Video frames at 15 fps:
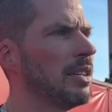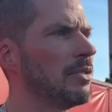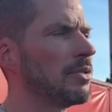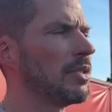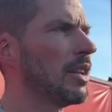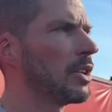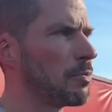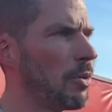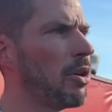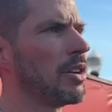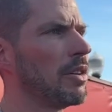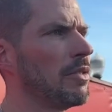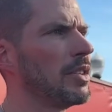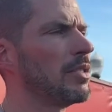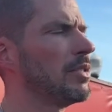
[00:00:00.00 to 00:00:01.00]
So that's part
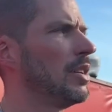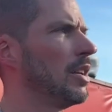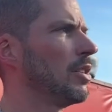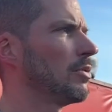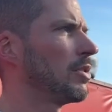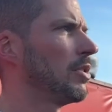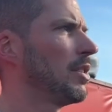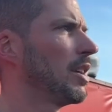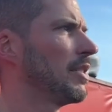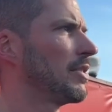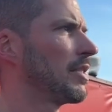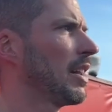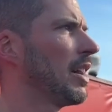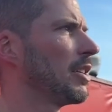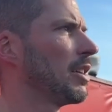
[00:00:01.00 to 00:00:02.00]
of it, you know. So you got to
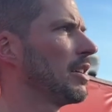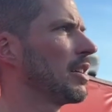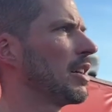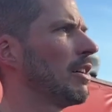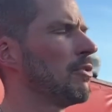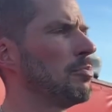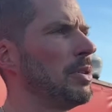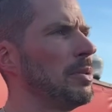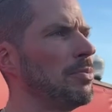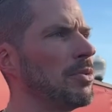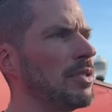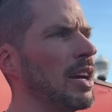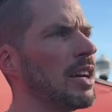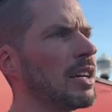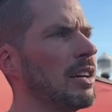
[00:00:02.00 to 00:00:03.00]
decide you're going to cover people
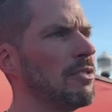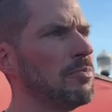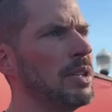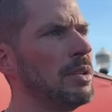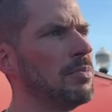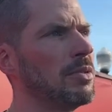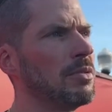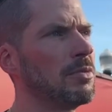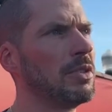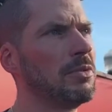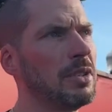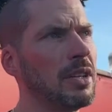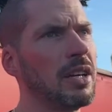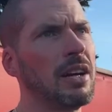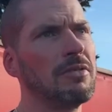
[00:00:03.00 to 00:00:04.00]
or not cover people, and
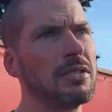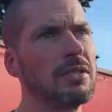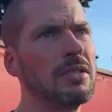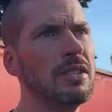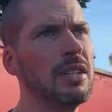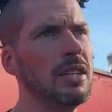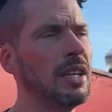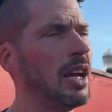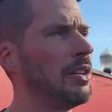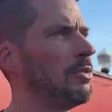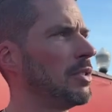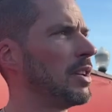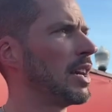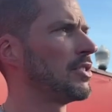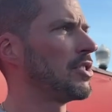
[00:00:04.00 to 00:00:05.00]
then you cover and do
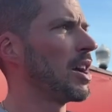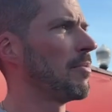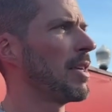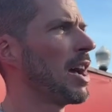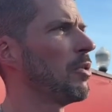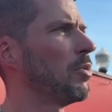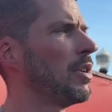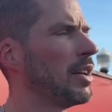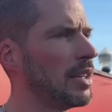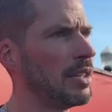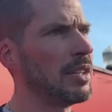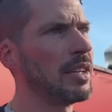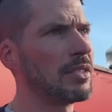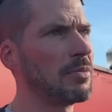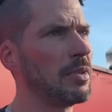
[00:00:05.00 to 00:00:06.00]
a nice job that way. And then
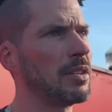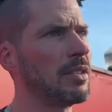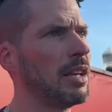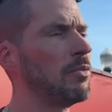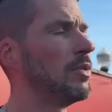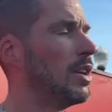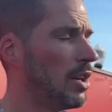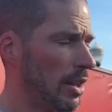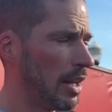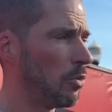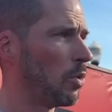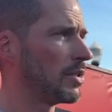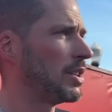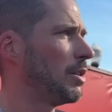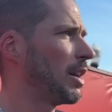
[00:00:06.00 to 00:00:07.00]
you got someone. Then then
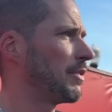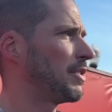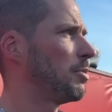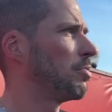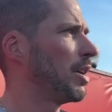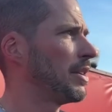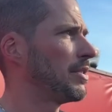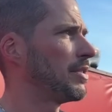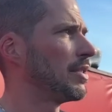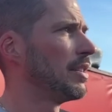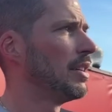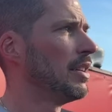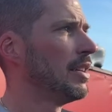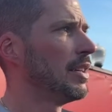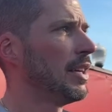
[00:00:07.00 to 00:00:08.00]
once he obviously breaks
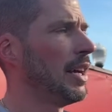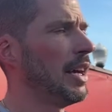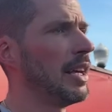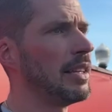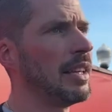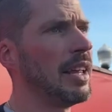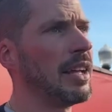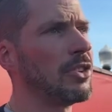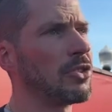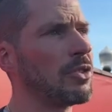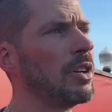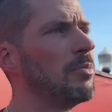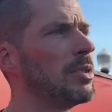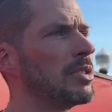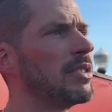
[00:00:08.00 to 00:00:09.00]
uh, the line of
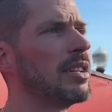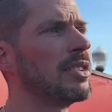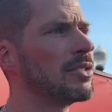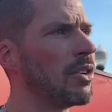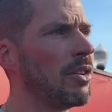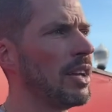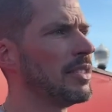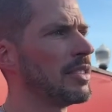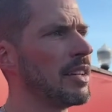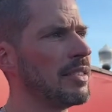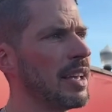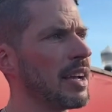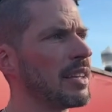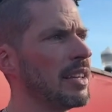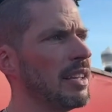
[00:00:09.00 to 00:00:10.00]
scrimmage, then it's all hands on
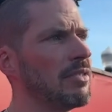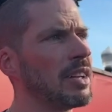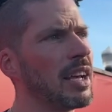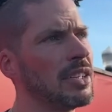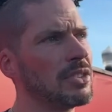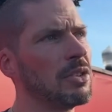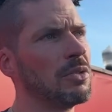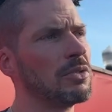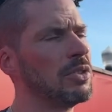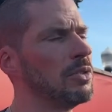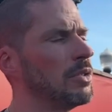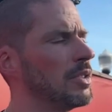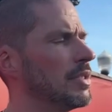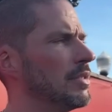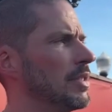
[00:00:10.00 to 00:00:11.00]
deck. Eleven guys going to it
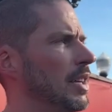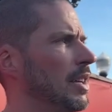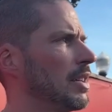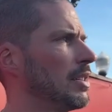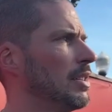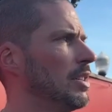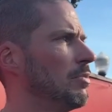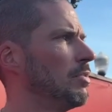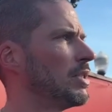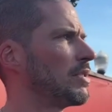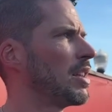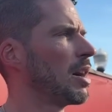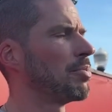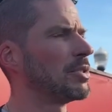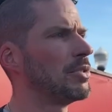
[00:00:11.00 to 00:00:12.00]
and uh, missed
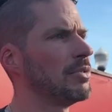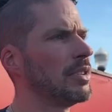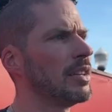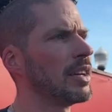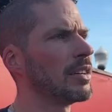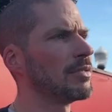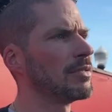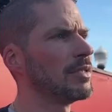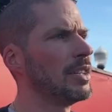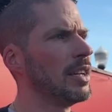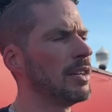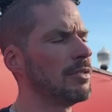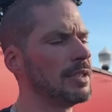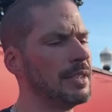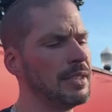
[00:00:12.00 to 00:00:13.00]
an opportunity there, you know.
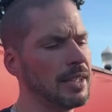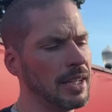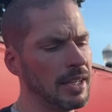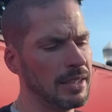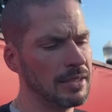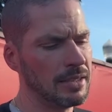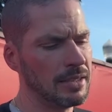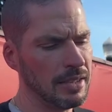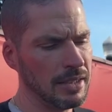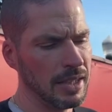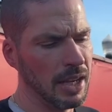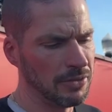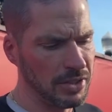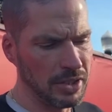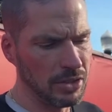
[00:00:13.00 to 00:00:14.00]
And uh,
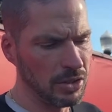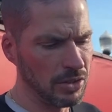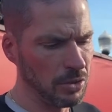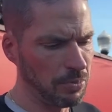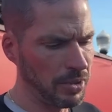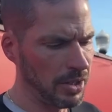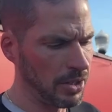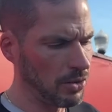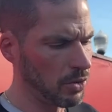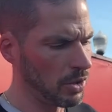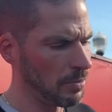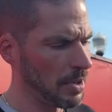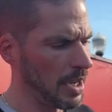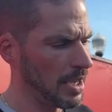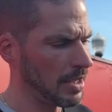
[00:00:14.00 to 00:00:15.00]
obviously a good, good player,
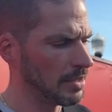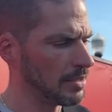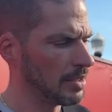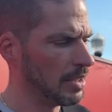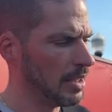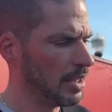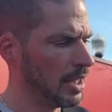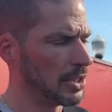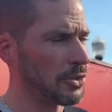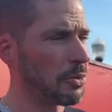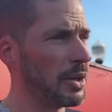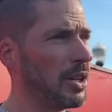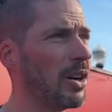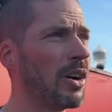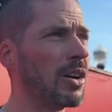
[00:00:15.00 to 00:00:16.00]
quarterback, and it's
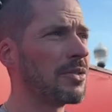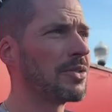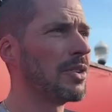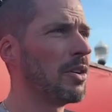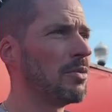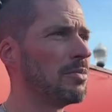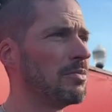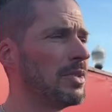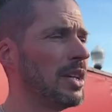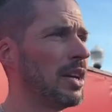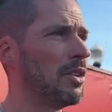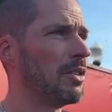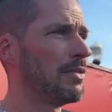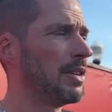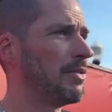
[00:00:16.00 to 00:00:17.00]
three yards. So you
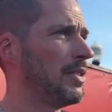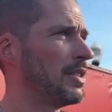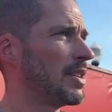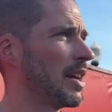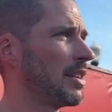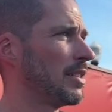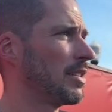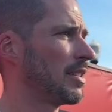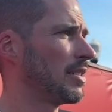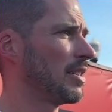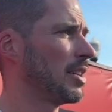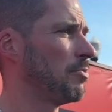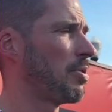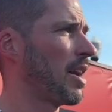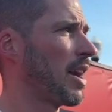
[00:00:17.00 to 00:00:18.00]
know if, if he's got a
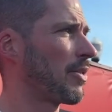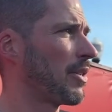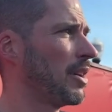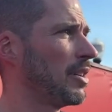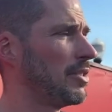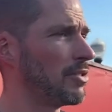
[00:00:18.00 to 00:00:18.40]
clean path there, you